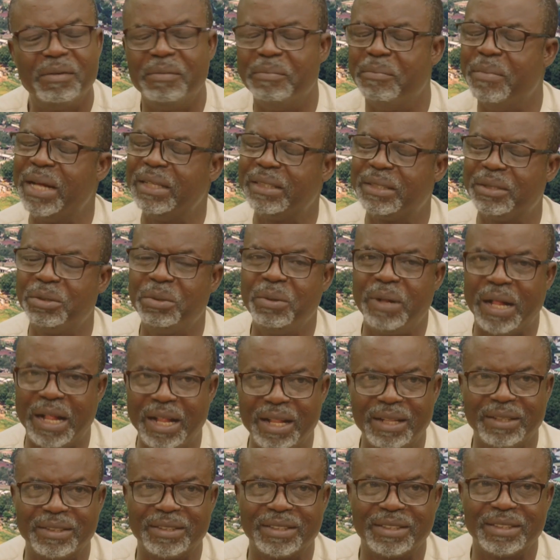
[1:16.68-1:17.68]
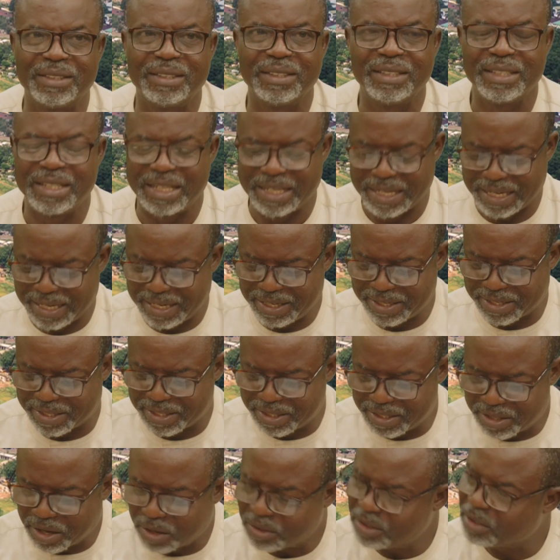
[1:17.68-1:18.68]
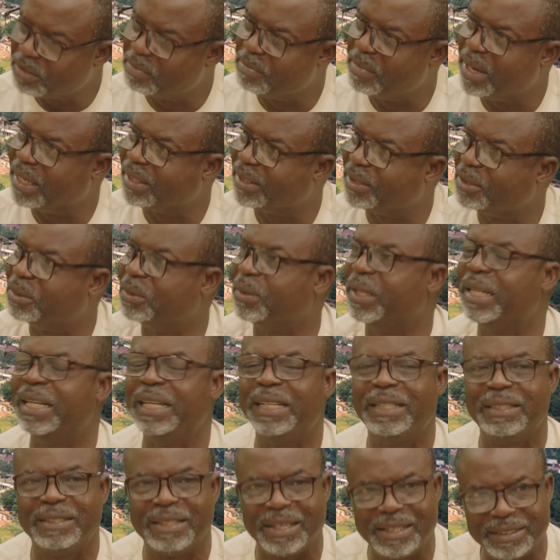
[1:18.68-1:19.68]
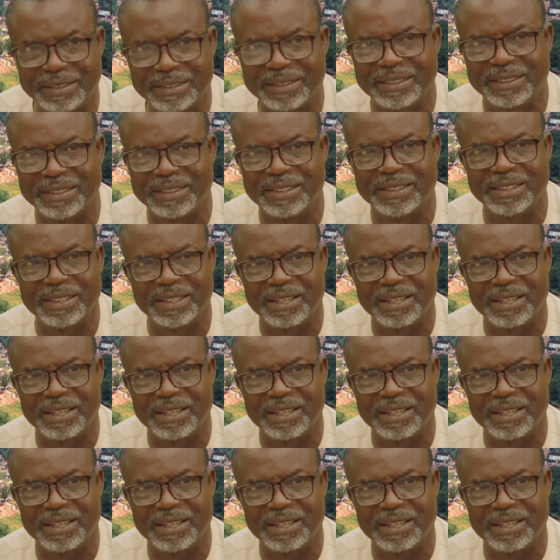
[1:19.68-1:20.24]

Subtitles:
mental health is not mental illness.